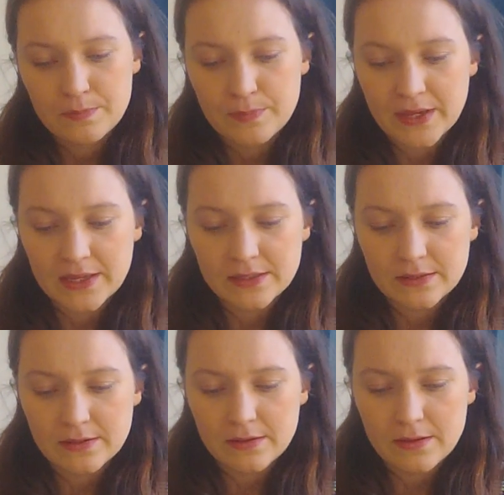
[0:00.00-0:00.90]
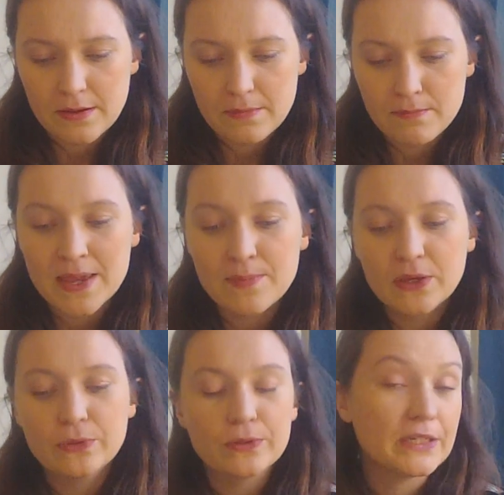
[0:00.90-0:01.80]
Because maybe
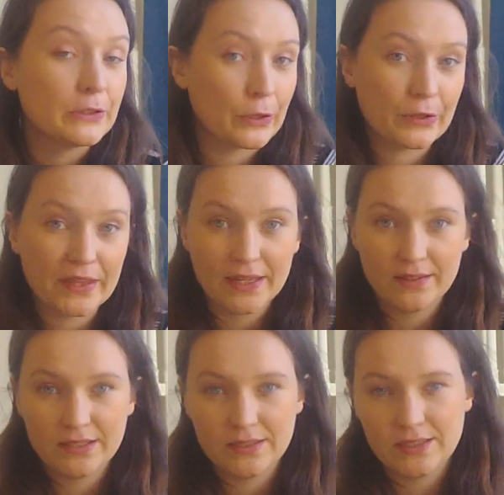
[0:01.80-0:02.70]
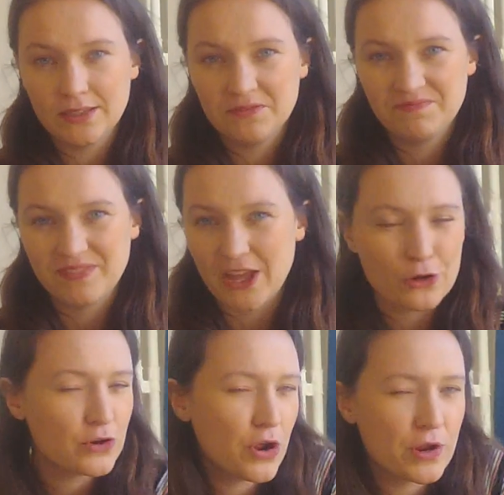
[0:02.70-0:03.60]
you already know this. I
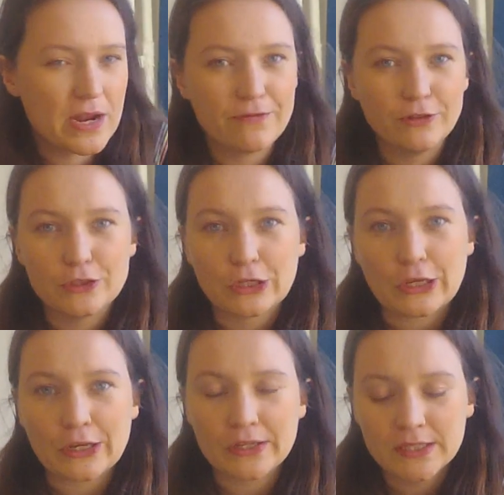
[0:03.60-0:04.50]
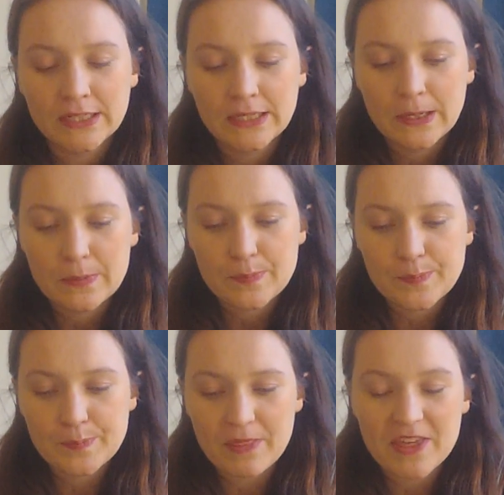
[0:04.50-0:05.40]
don't know if you do.
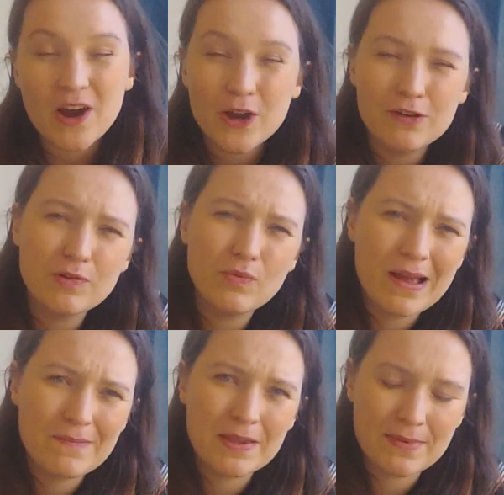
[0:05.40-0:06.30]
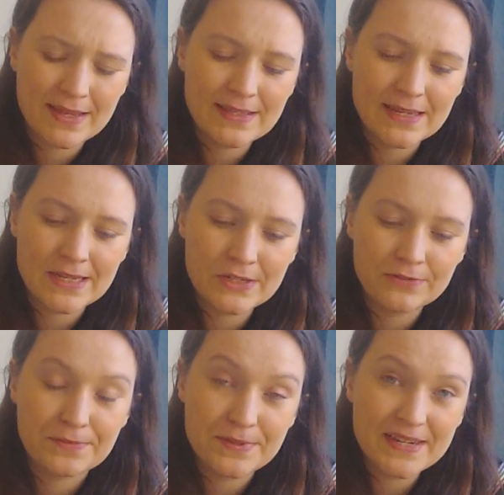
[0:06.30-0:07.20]
But the overwhelming message
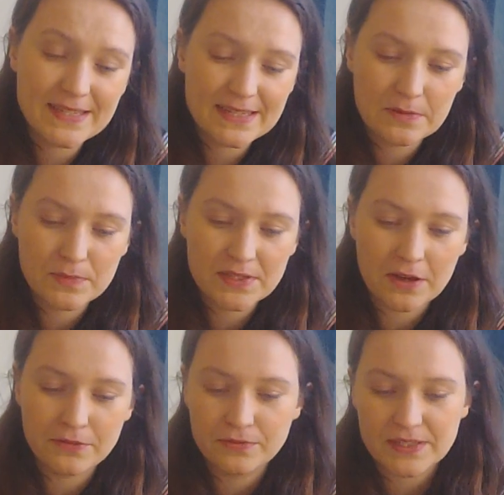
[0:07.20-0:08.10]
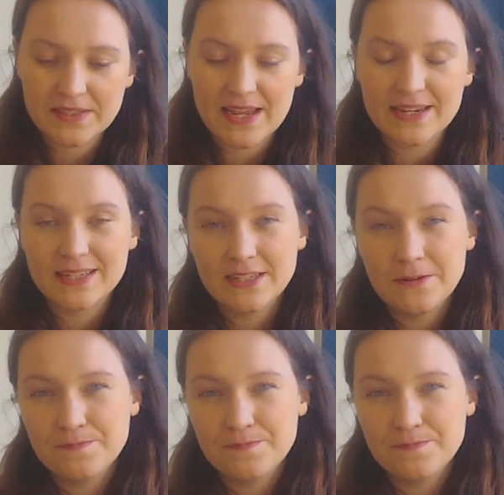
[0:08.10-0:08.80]
from Jesus himself was this: